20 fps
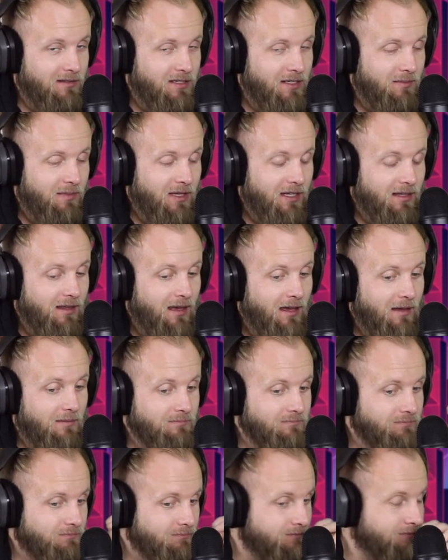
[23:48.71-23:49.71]
or something like that.
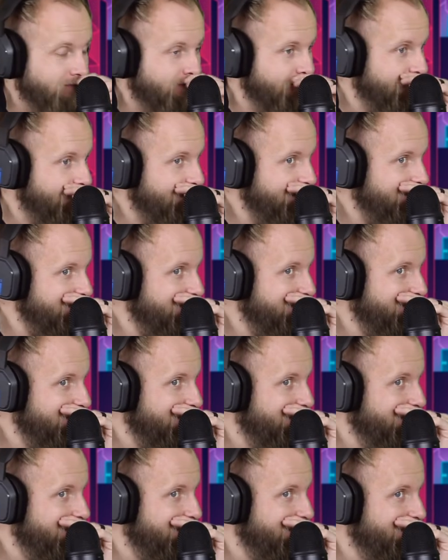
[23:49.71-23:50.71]

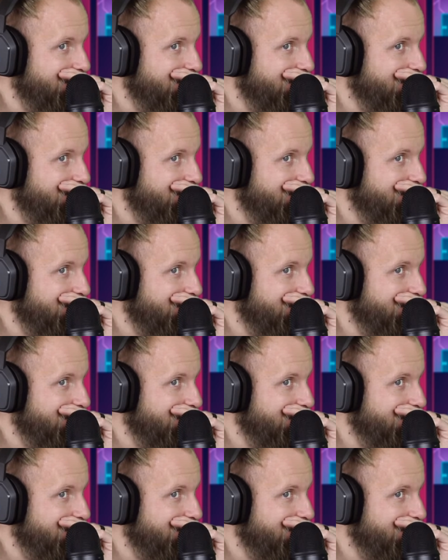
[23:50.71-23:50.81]
What?